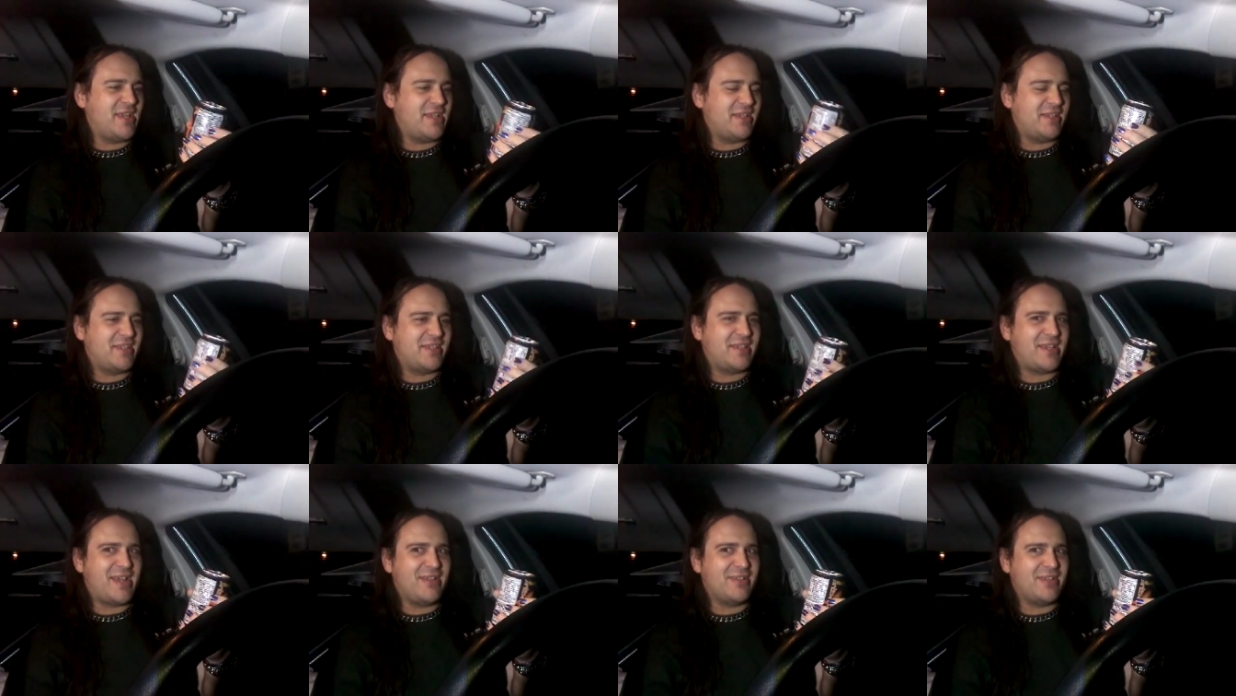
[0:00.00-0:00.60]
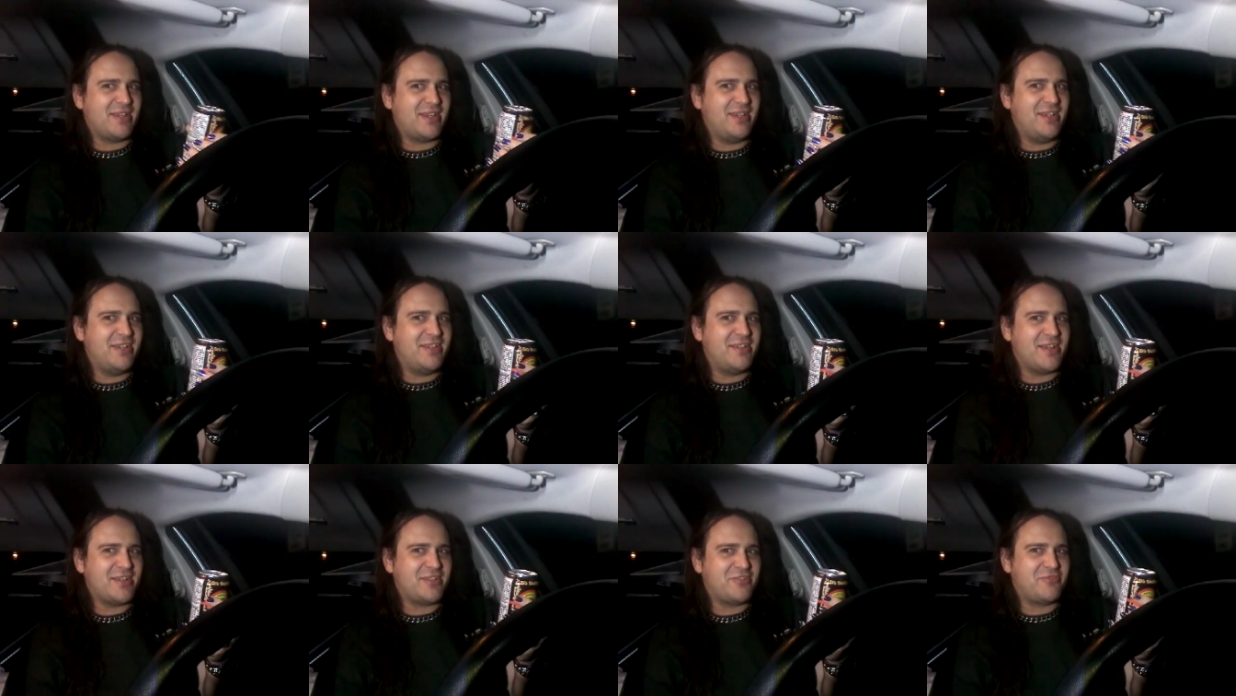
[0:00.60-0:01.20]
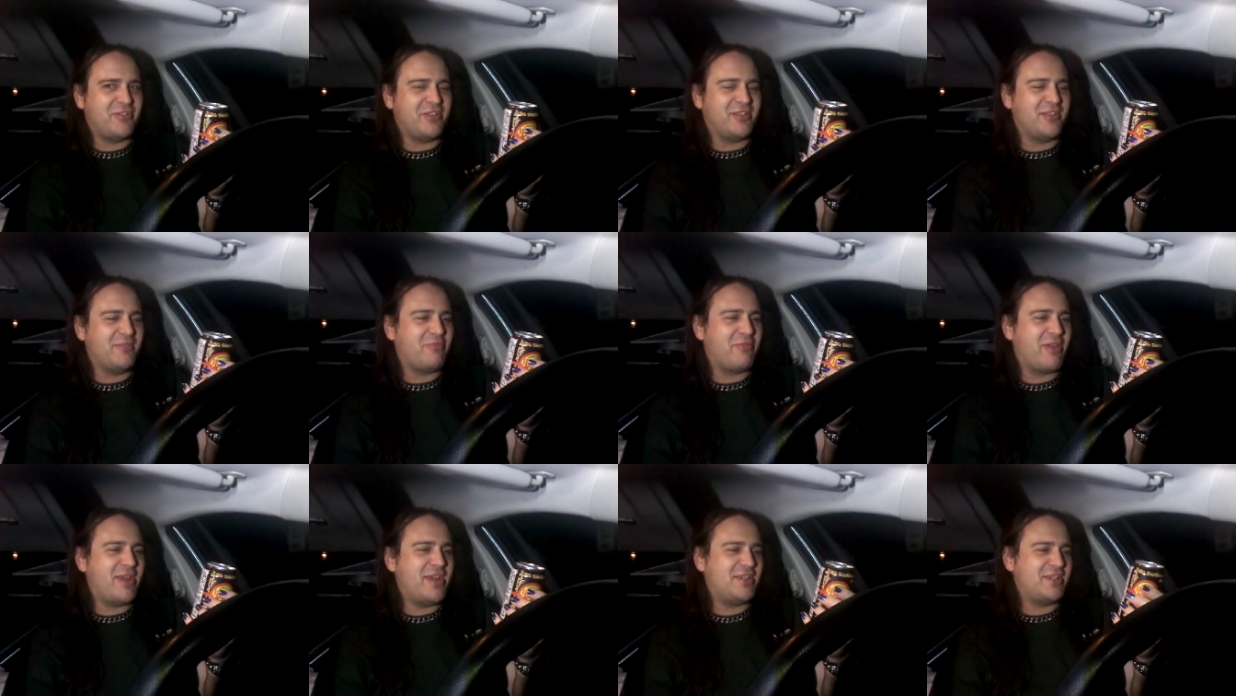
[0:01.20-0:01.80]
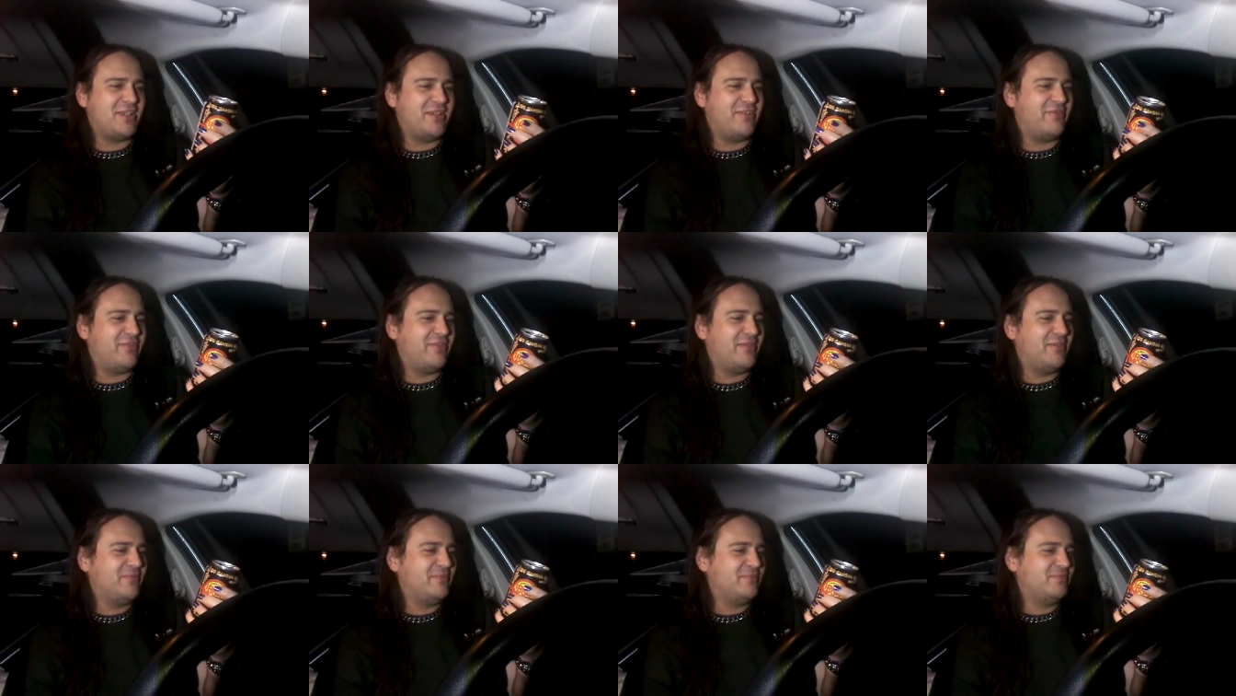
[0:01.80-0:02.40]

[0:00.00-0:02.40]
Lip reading: That sounds like an industrial abrasive.